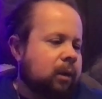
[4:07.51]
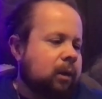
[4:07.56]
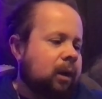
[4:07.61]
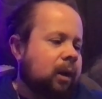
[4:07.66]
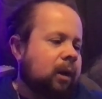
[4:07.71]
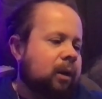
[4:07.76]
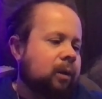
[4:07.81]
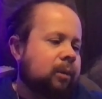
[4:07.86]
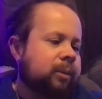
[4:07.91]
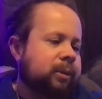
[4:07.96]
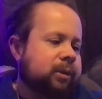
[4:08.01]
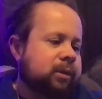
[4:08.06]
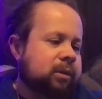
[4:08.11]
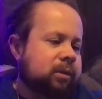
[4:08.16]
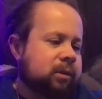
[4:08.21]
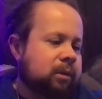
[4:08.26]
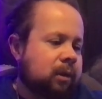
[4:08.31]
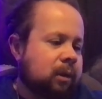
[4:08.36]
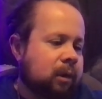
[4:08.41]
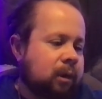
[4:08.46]
I hope
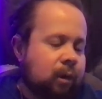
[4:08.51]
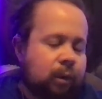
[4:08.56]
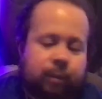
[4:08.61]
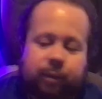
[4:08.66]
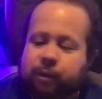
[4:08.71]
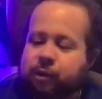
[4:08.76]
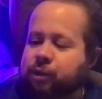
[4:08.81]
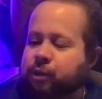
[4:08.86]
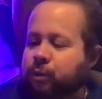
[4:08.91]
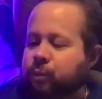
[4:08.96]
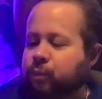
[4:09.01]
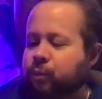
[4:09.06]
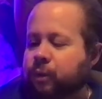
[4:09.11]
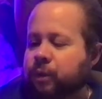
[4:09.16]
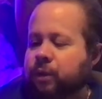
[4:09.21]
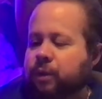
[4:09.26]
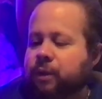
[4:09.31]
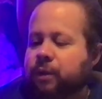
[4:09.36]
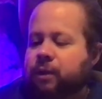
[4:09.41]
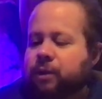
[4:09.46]
it's
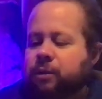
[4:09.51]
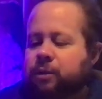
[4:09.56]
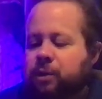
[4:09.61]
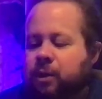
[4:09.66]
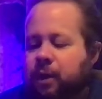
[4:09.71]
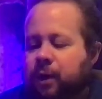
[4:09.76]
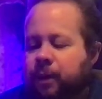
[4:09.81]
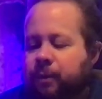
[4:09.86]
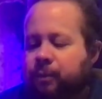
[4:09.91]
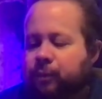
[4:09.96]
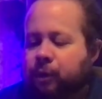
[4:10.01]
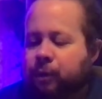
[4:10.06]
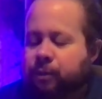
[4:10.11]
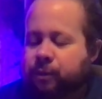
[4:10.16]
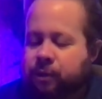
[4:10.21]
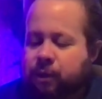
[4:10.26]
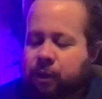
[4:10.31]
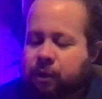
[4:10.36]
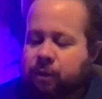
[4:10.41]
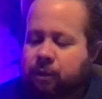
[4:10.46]
really as hyped up
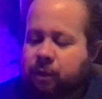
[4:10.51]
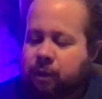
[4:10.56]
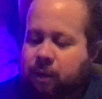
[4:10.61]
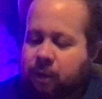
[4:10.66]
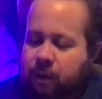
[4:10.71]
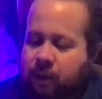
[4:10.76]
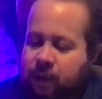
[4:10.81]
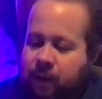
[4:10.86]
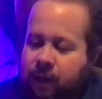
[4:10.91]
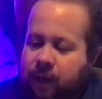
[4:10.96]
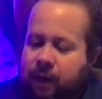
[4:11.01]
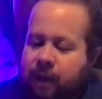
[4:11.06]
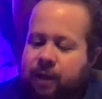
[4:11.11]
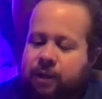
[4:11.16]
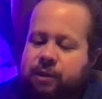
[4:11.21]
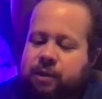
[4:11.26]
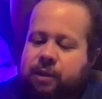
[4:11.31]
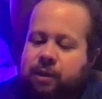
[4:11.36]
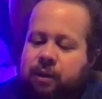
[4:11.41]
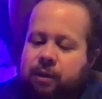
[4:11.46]

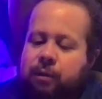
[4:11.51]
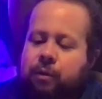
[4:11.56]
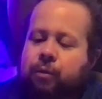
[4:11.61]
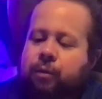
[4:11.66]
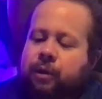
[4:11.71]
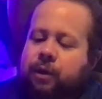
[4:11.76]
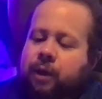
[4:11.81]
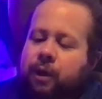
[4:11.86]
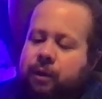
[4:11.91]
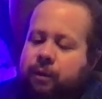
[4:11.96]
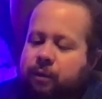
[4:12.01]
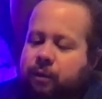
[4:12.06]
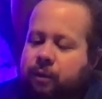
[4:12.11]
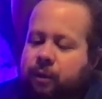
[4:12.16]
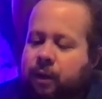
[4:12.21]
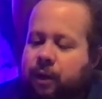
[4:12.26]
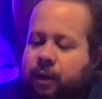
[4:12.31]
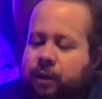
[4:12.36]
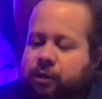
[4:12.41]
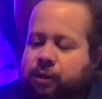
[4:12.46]
as the creator
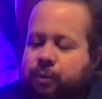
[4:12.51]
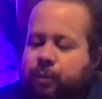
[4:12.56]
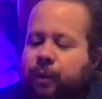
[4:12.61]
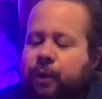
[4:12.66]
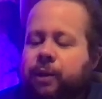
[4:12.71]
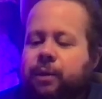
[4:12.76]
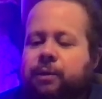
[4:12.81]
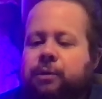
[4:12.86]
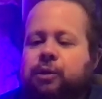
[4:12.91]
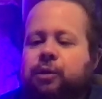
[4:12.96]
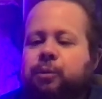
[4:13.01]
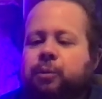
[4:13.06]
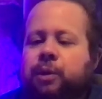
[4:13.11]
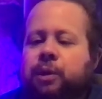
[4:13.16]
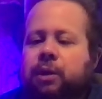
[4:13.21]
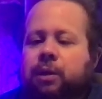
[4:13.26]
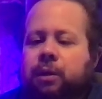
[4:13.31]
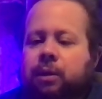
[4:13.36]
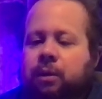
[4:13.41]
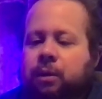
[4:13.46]
has made it to
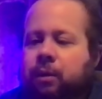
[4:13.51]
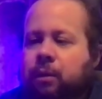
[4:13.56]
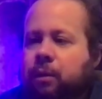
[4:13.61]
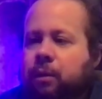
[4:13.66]
be.